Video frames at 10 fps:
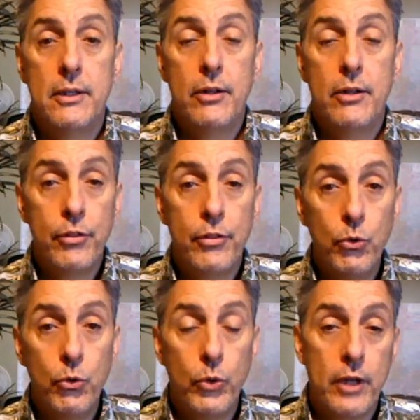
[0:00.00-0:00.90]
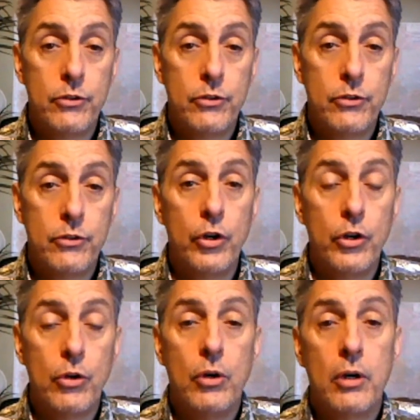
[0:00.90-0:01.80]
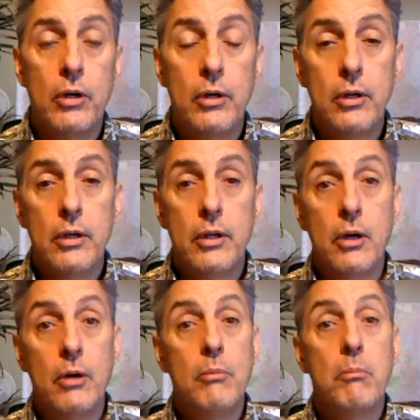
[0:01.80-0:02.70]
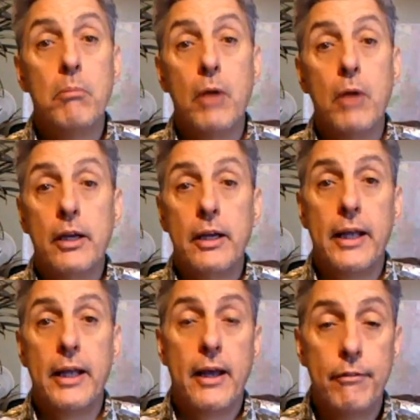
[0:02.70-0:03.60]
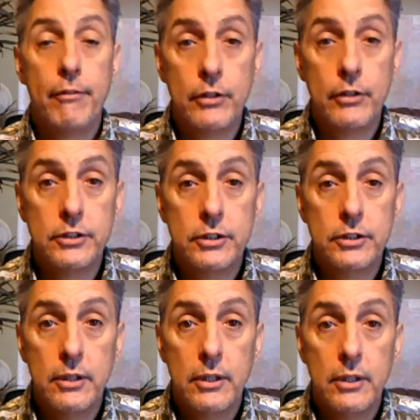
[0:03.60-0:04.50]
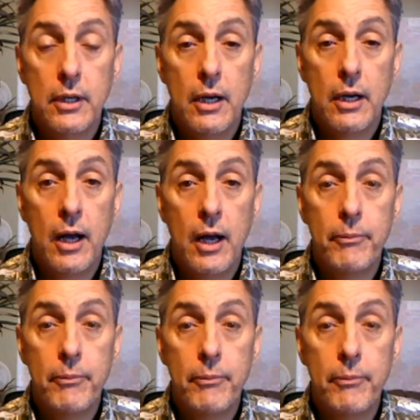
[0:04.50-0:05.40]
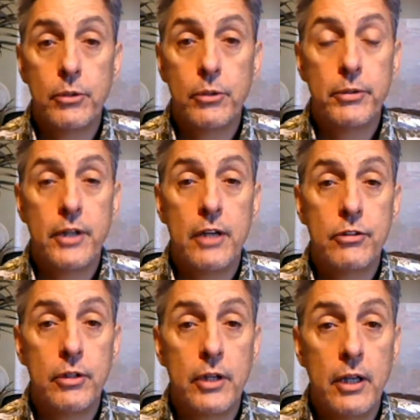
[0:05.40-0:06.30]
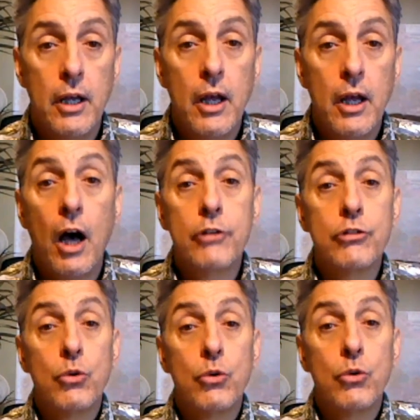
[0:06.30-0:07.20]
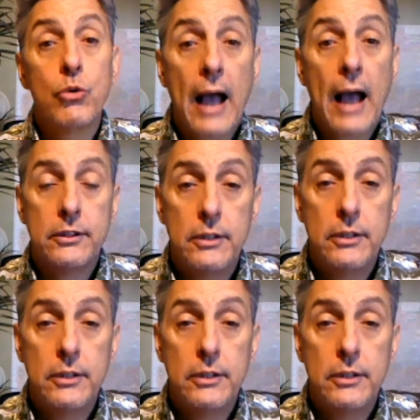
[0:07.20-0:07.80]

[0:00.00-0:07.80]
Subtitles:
through which were your, you know, marketing efforts that you could potentially attract